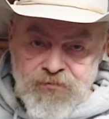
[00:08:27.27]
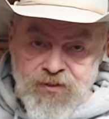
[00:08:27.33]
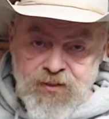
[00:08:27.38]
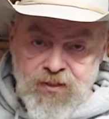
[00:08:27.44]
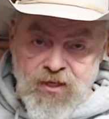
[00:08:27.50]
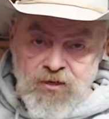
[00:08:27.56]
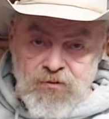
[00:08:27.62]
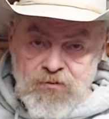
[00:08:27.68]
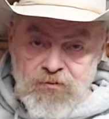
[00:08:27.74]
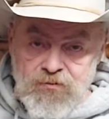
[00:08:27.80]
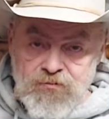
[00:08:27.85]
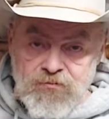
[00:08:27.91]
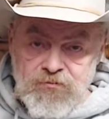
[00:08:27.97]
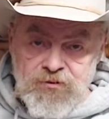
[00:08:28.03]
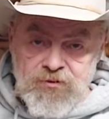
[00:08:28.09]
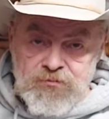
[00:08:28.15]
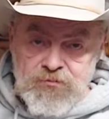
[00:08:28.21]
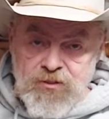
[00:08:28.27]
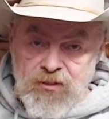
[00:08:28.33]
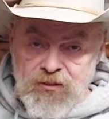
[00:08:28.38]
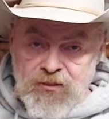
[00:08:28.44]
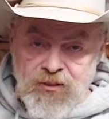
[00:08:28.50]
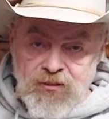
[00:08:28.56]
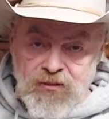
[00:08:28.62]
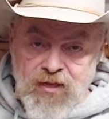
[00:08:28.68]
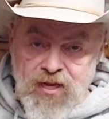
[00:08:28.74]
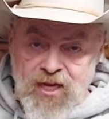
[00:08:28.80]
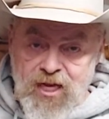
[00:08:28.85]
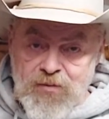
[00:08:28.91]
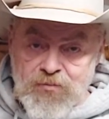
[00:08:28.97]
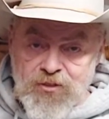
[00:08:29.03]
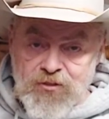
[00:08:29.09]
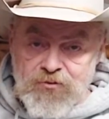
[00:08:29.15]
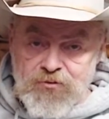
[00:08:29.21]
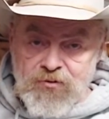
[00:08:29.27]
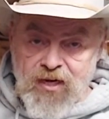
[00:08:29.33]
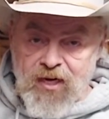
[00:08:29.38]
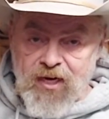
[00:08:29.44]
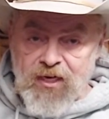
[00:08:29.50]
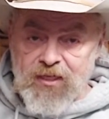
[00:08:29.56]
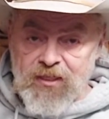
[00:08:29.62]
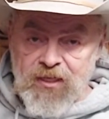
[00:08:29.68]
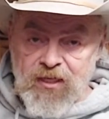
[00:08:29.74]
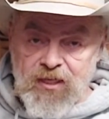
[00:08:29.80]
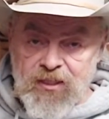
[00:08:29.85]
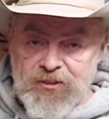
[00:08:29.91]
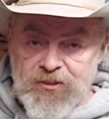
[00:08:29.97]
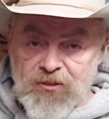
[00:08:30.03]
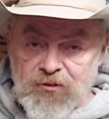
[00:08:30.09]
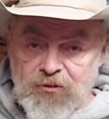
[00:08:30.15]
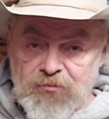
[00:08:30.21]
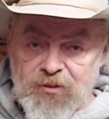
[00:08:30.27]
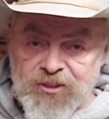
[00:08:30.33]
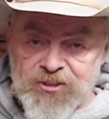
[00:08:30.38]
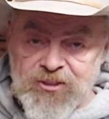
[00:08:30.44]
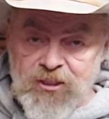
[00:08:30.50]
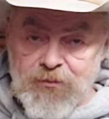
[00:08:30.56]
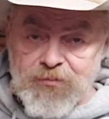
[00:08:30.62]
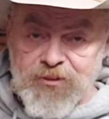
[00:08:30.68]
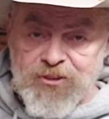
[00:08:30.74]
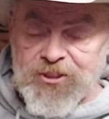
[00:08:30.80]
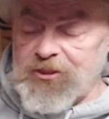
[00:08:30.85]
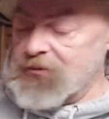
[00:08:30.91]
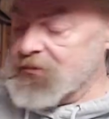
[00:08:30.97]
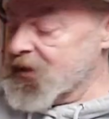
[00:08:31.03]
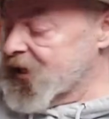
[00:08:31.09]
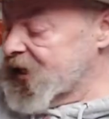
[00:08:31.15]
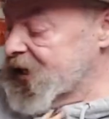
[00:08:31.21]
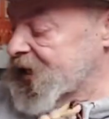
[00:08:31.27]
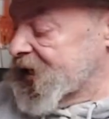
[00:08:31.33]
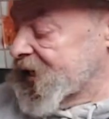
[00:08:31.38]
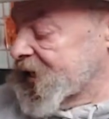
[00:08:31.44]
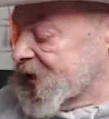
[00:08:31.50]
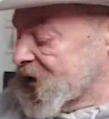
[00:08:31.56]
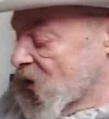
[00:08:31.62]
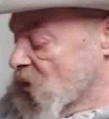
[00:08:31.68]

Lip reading: you know, little diameter rein is going to be slipping to my hand,